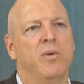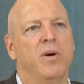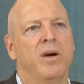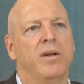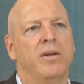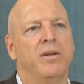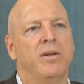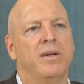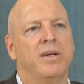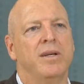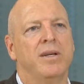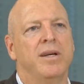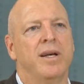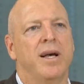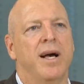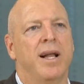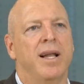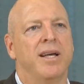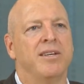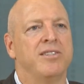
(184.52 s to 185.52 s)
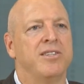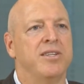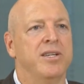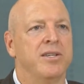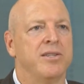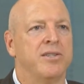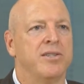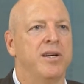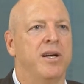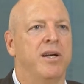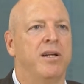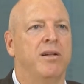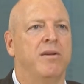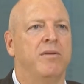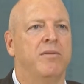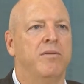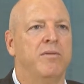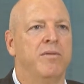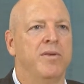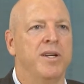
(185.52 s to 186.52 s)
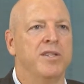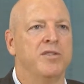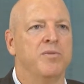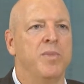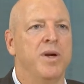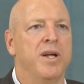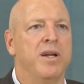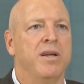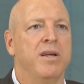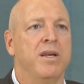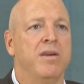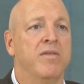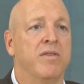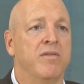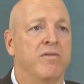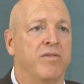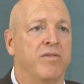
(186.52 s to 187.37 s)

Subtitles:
well, a la CSL, ResMed, even